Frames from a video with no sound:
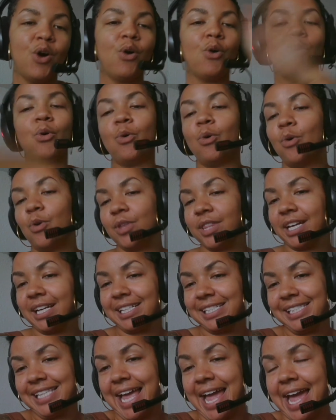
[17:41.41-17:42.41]
Or they're going to
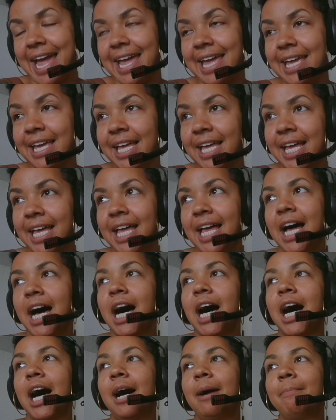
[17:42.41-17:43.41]
say,
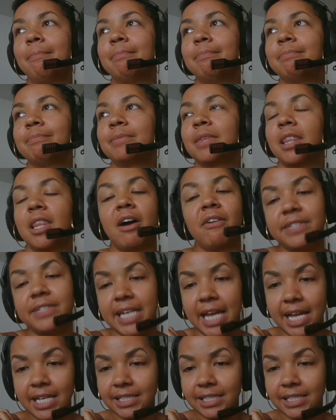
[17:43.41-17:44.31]
loved it,